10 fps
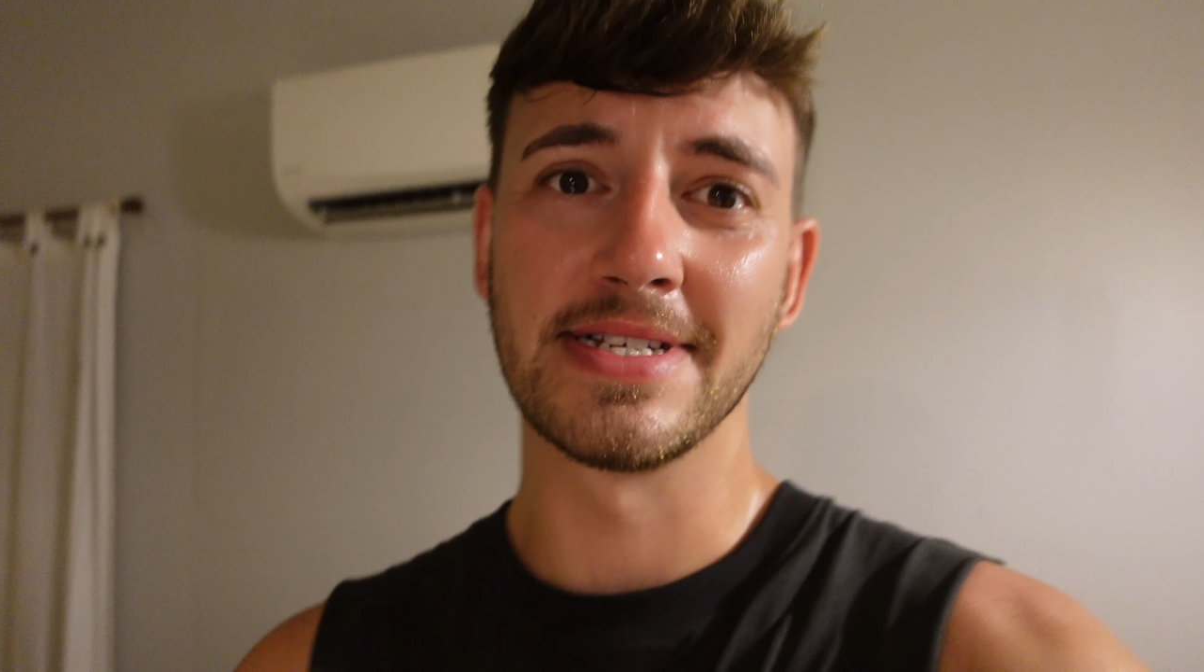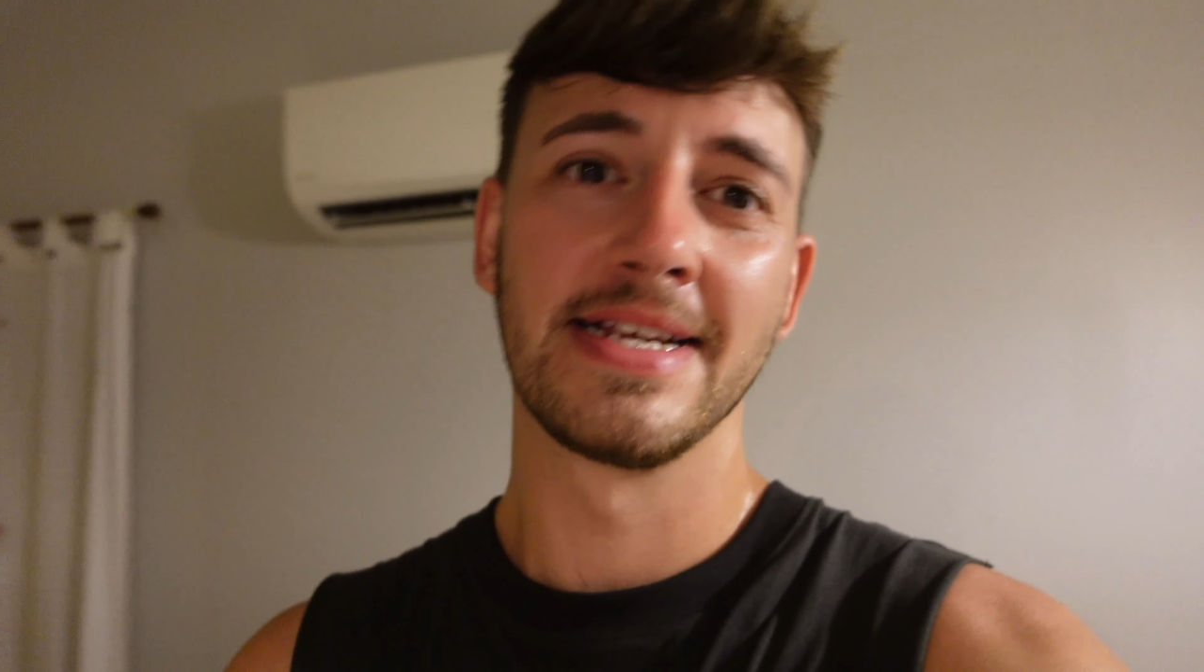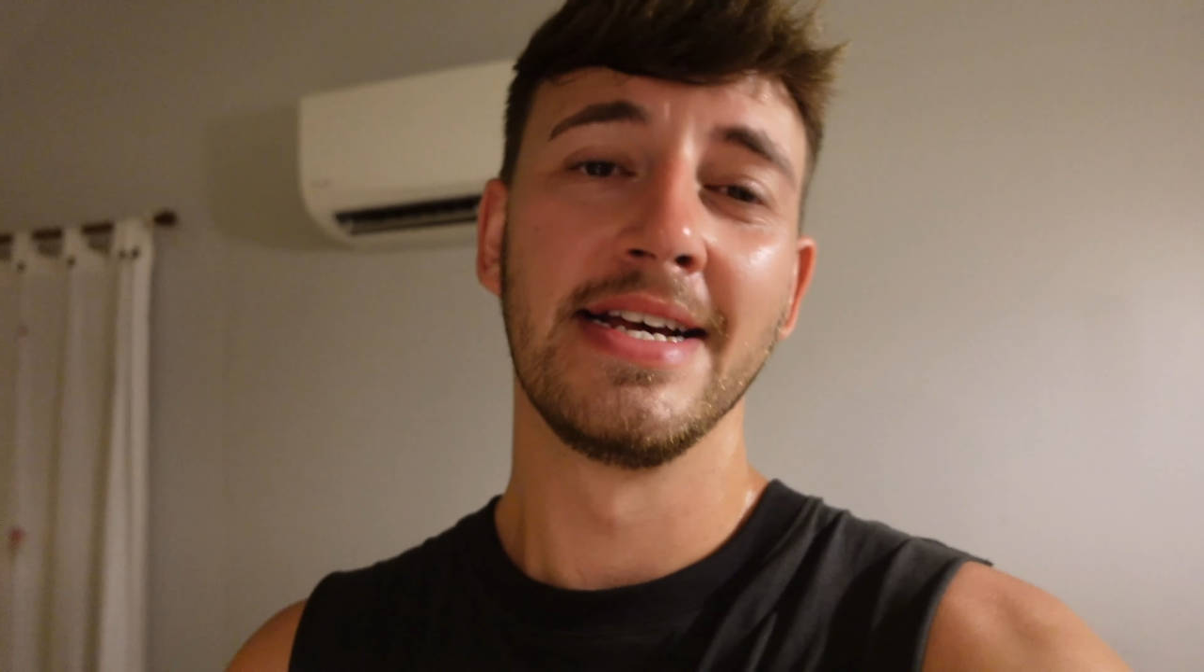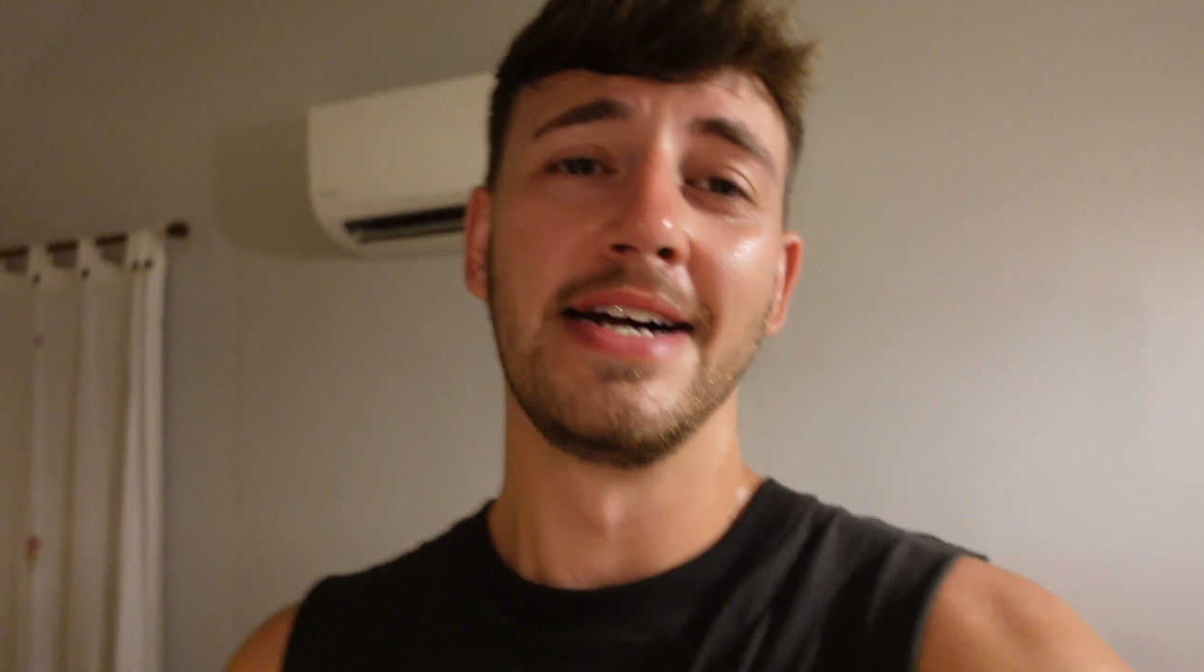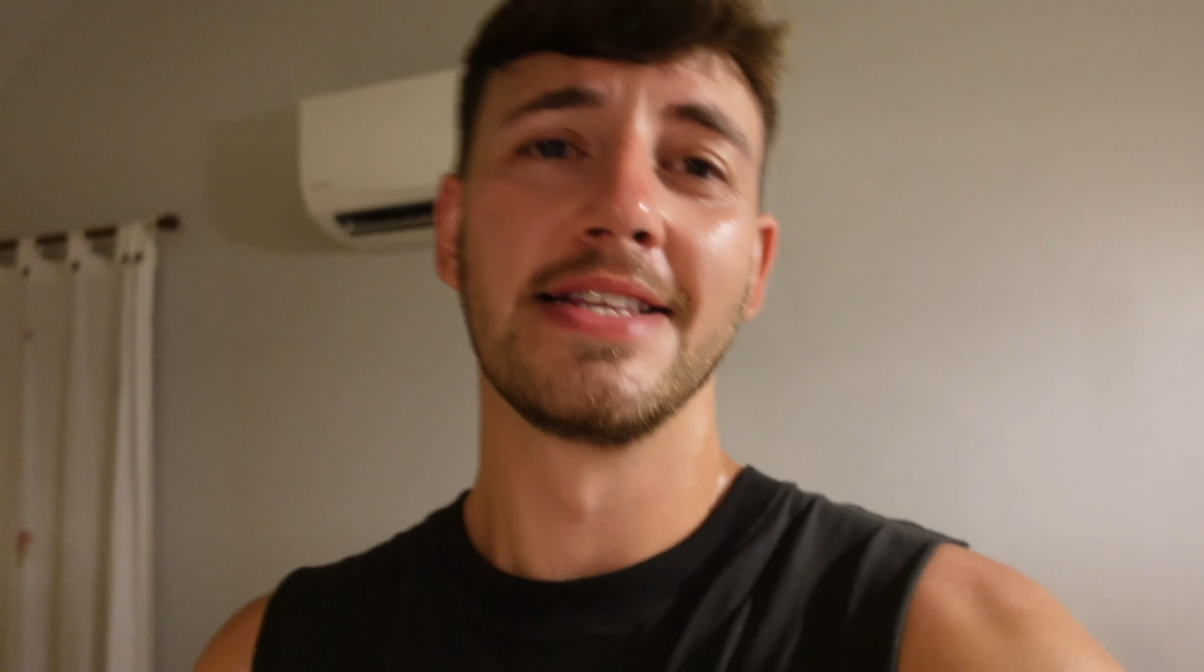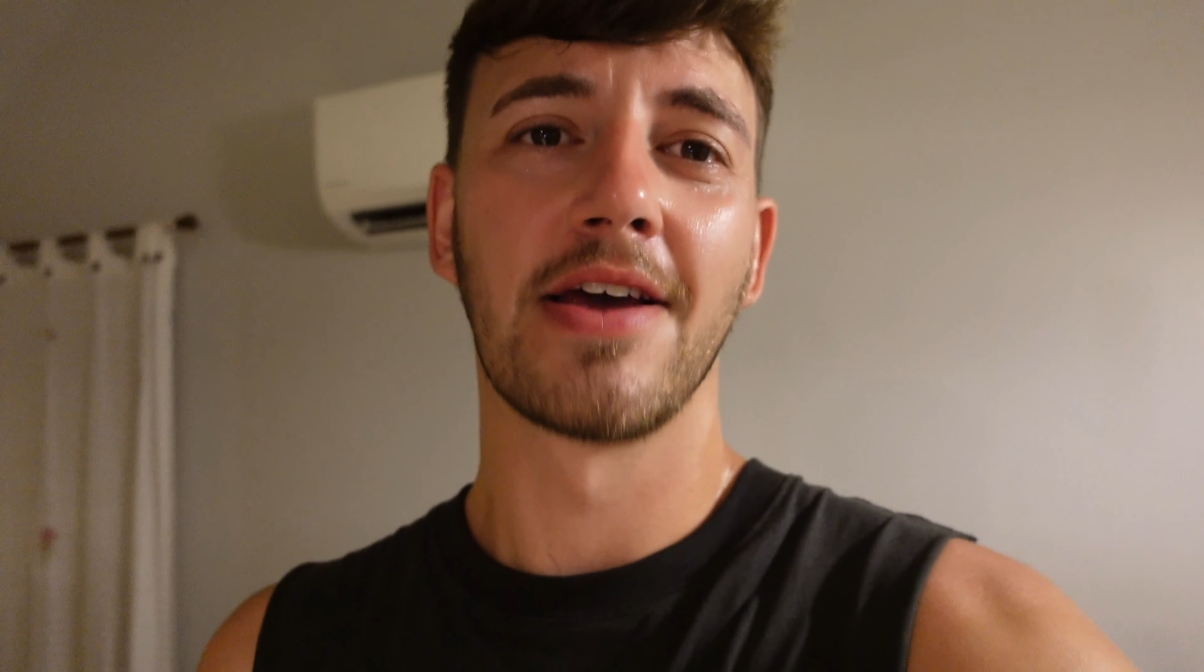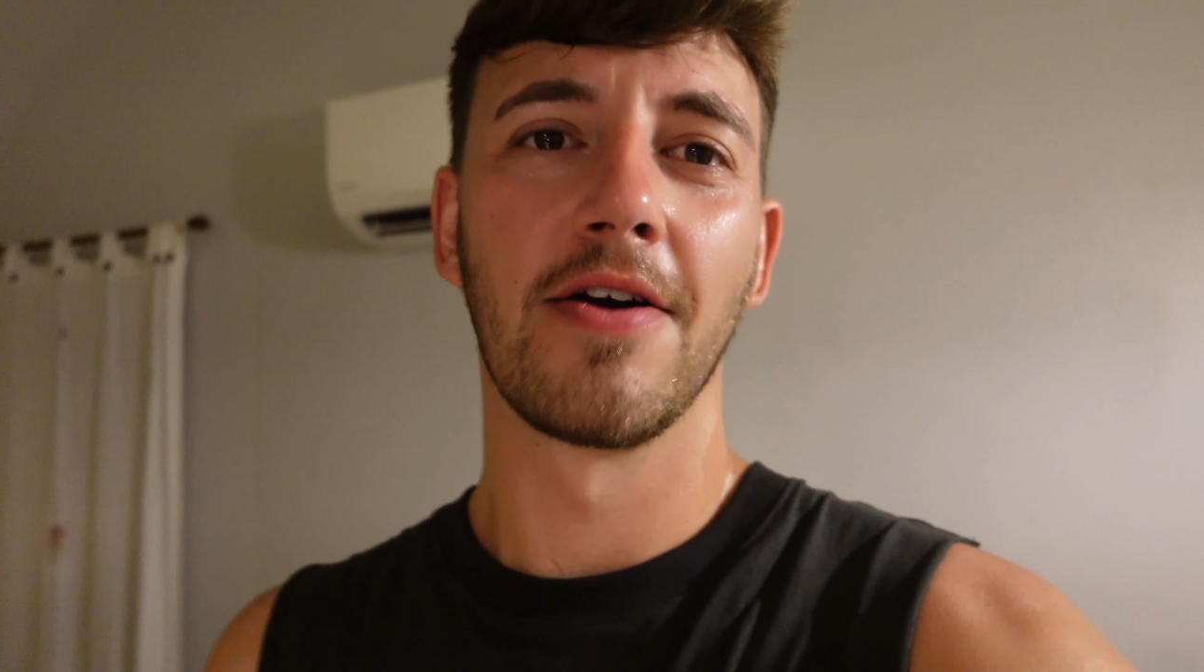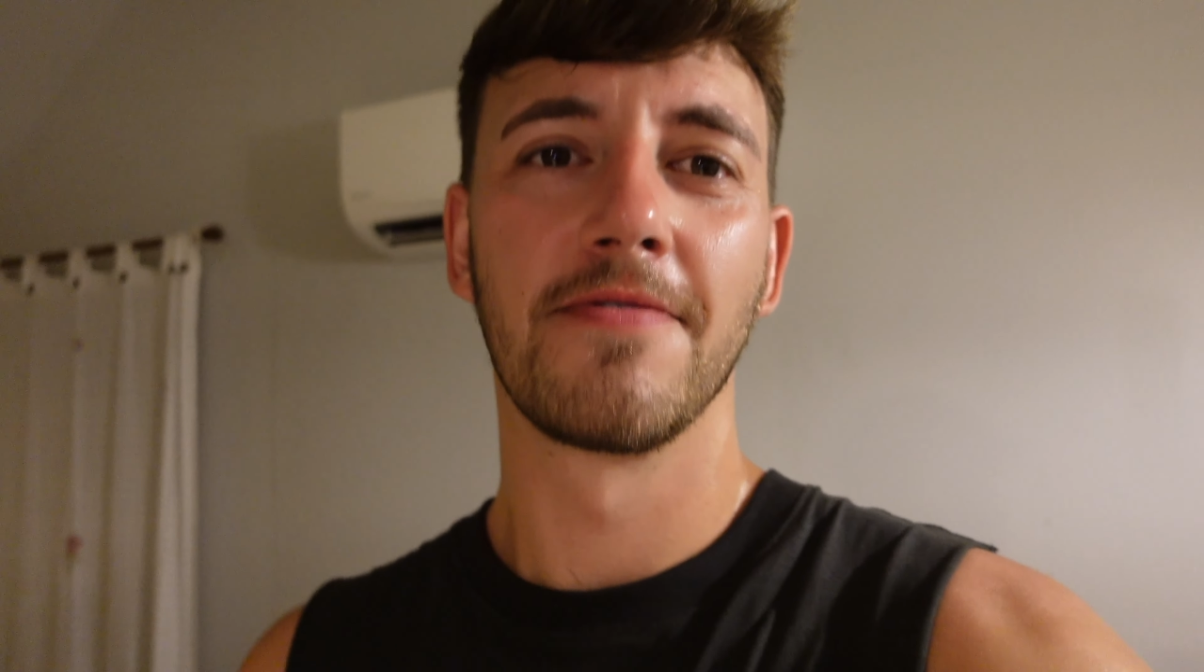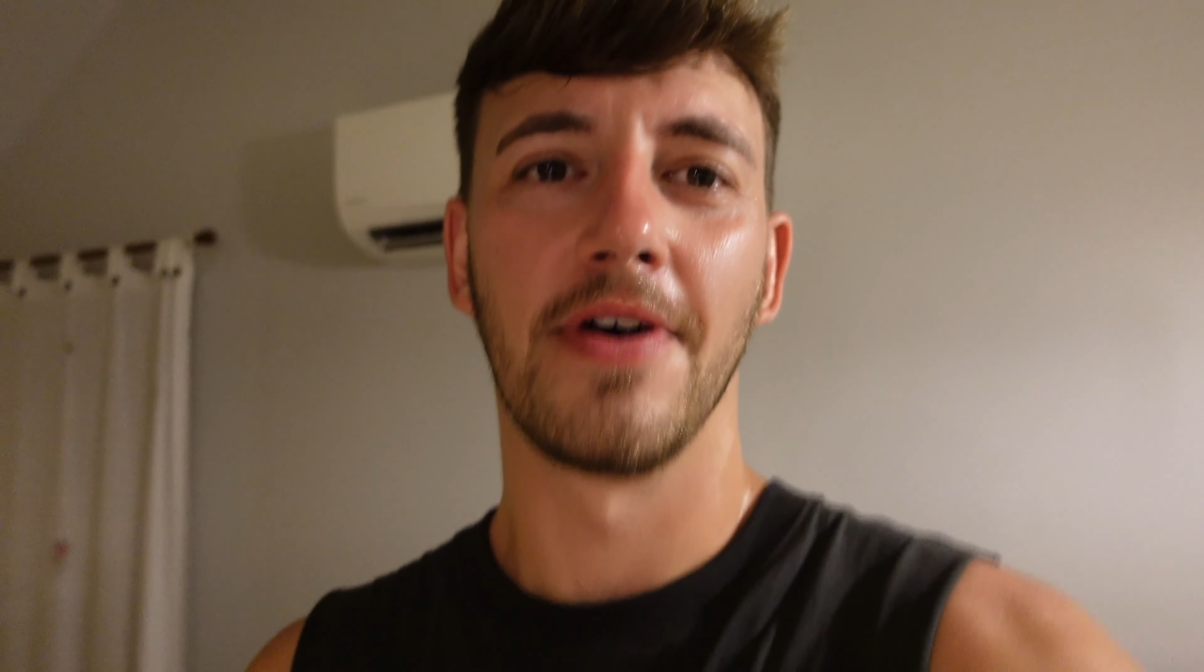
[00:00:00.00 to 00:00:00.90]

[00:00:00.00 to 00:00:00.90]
us to go and